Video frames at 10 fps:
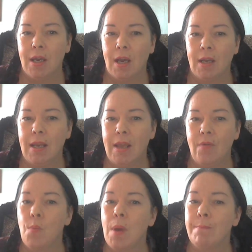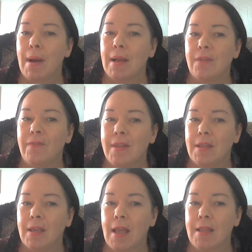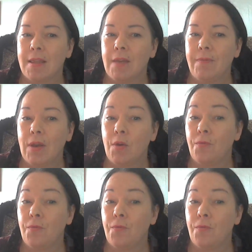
and even went back to visit again to see if they could